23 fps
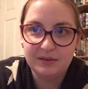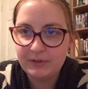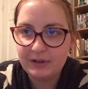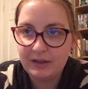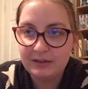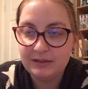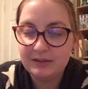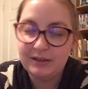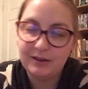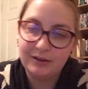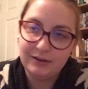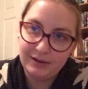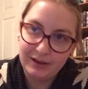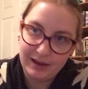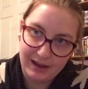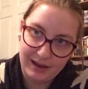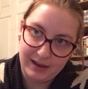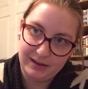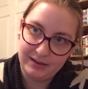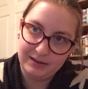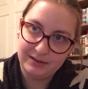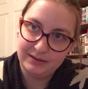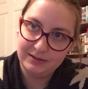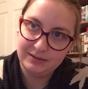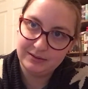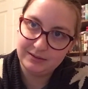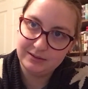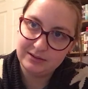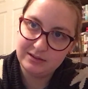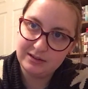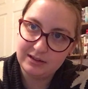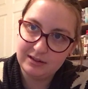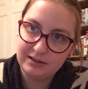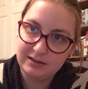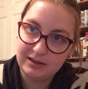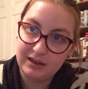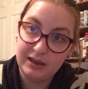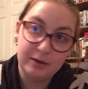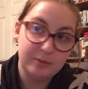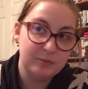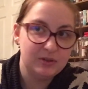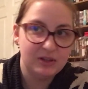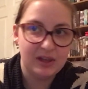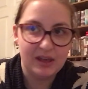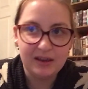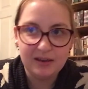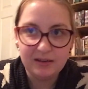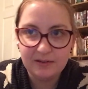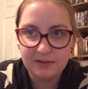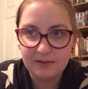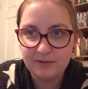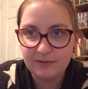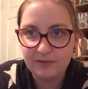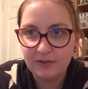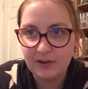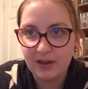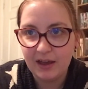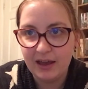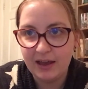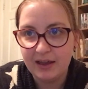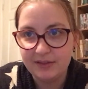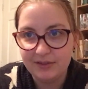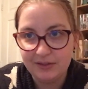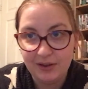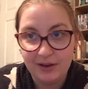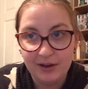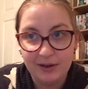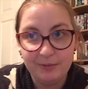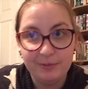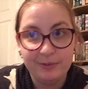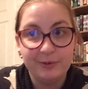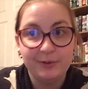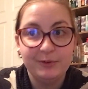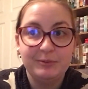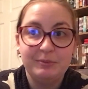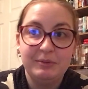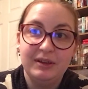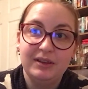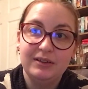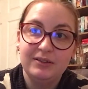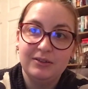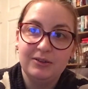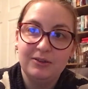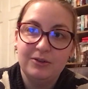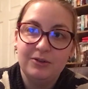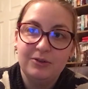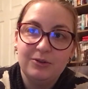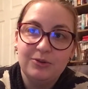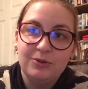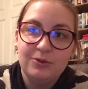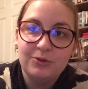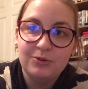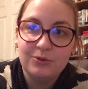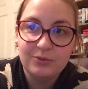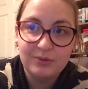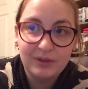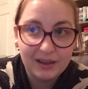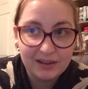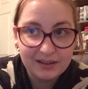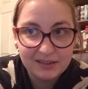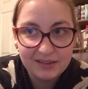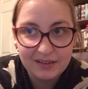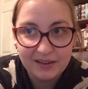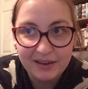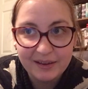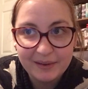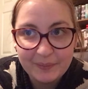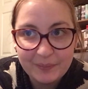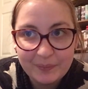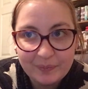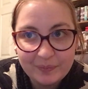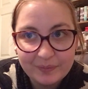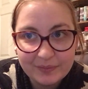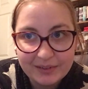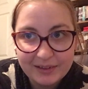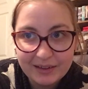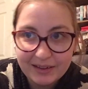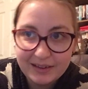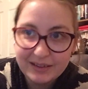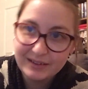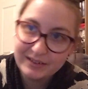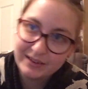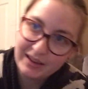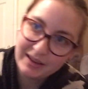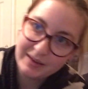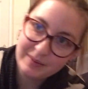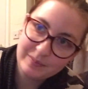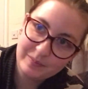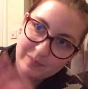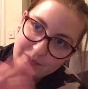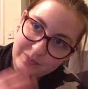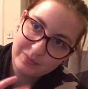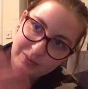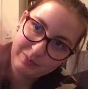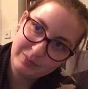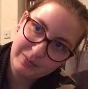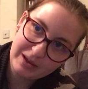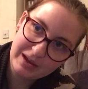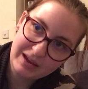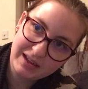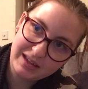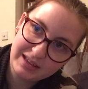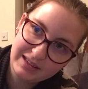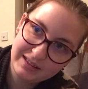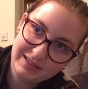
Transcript: So yeah, keep safe, and I will speak to you next time. Okay, bye.